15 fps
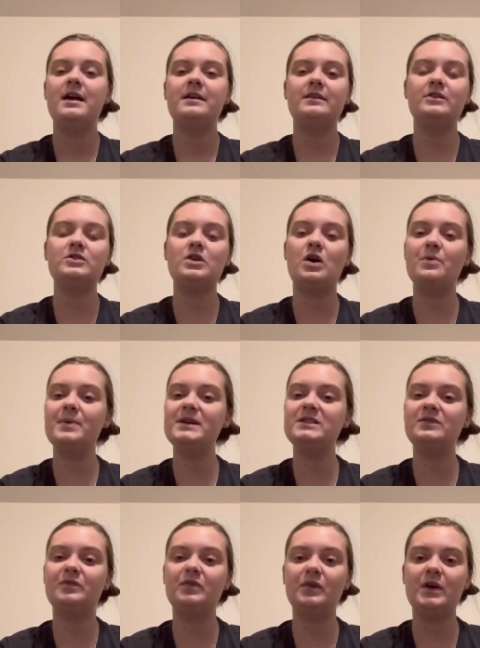There's always
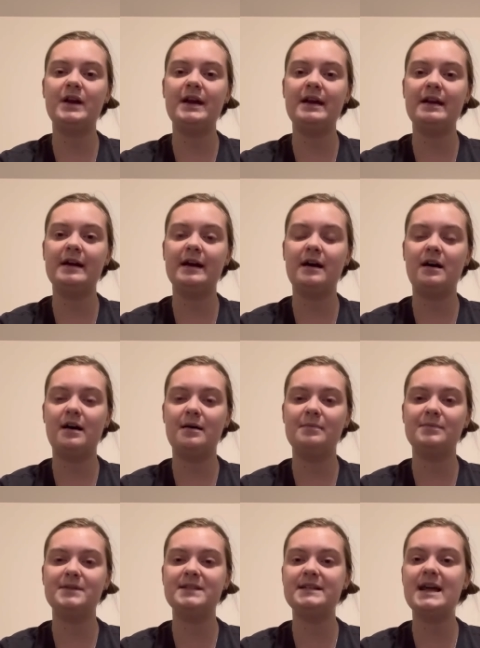free um,
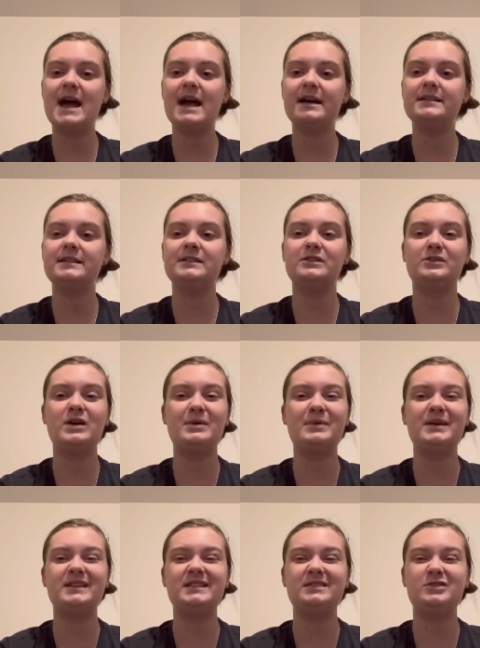snacks. It's a great way
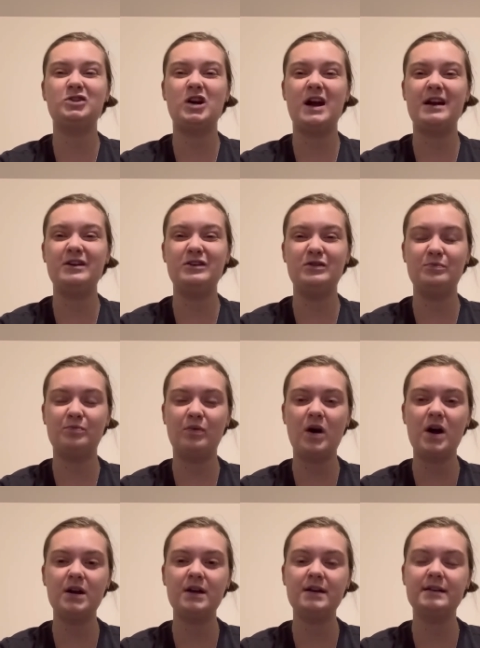to try new
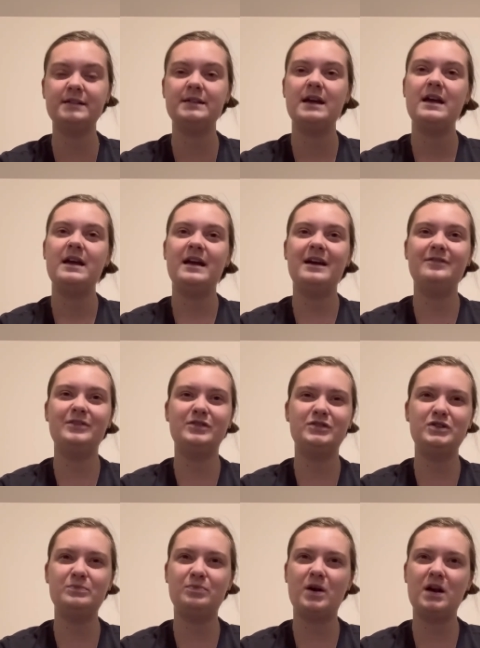products. If there's
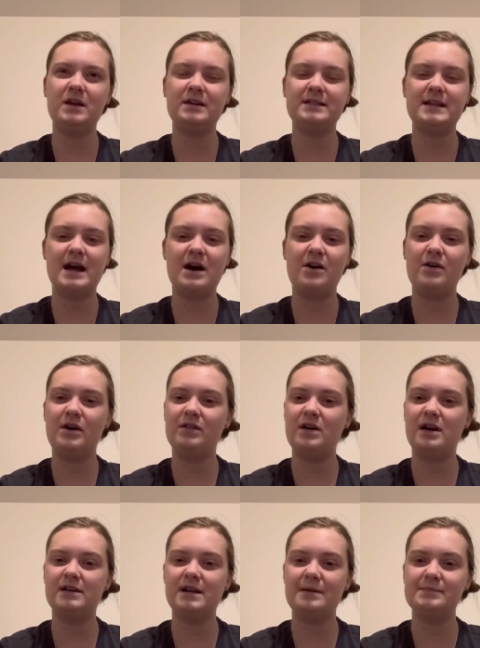new products out, a lot
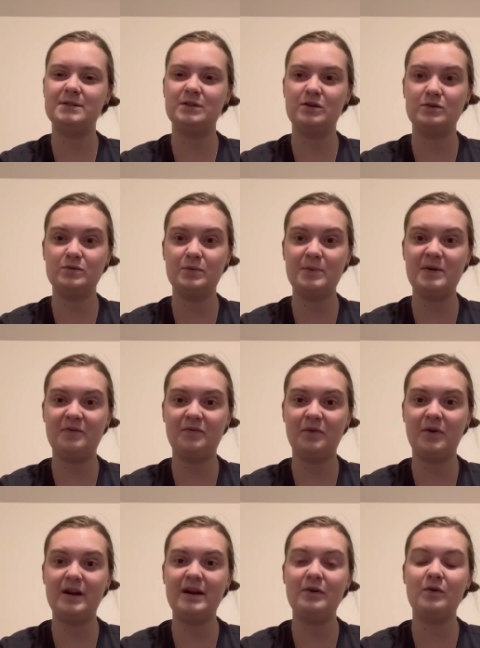of times those will be
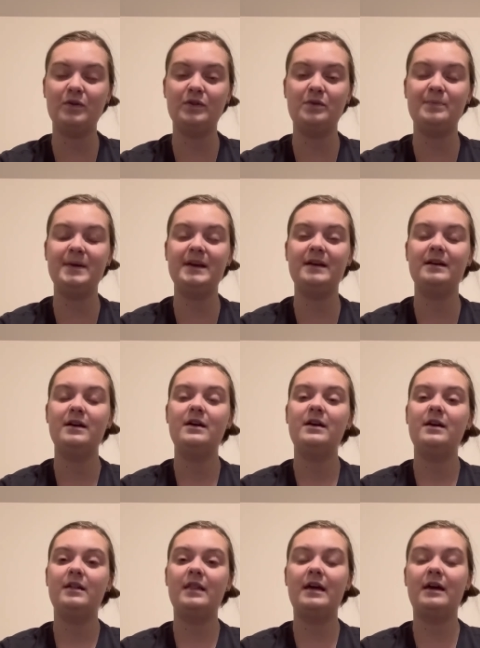free or they'll be
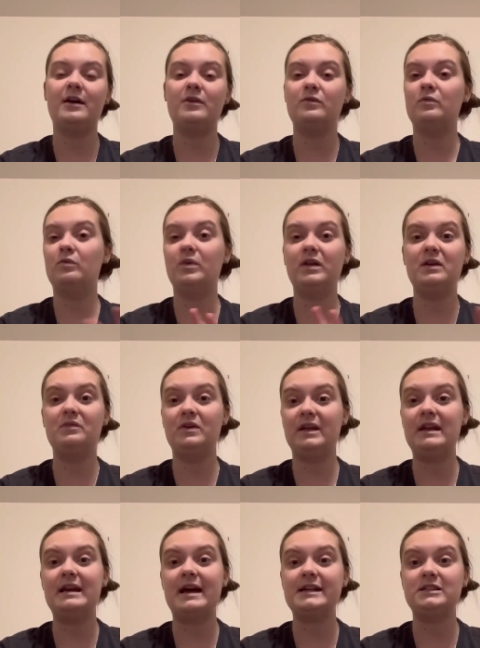like a really, really
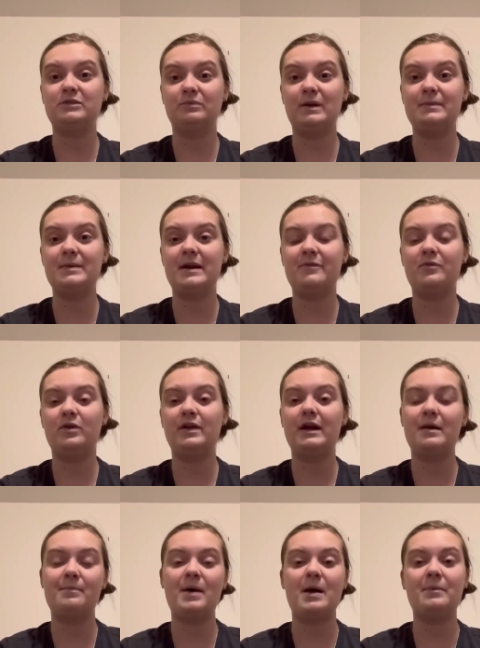nice rebate for like
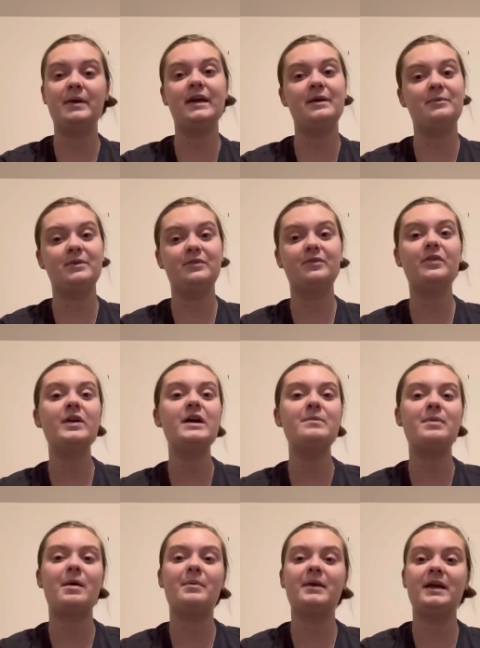a buy one, get one free,
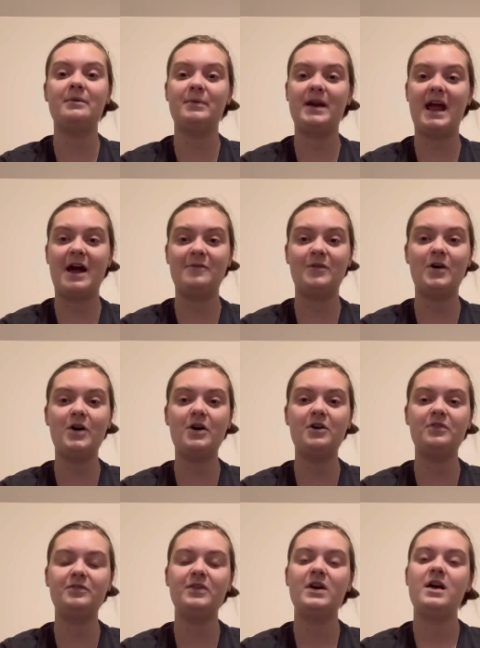buy one, get one half
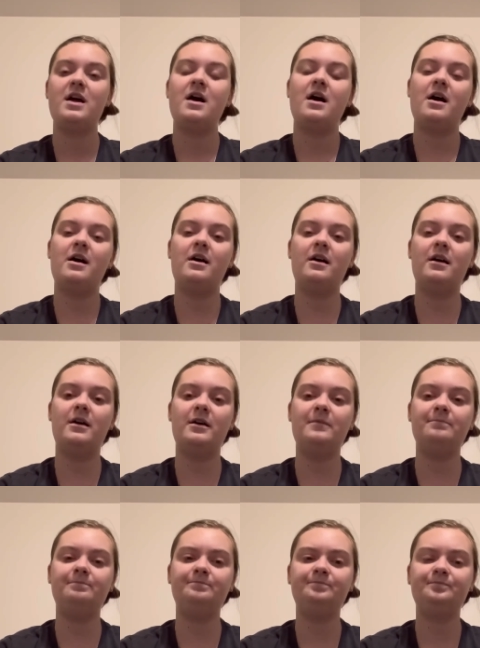off.
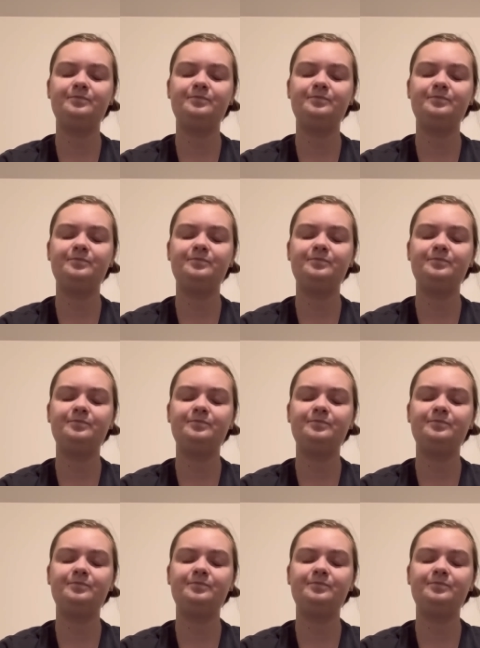Um,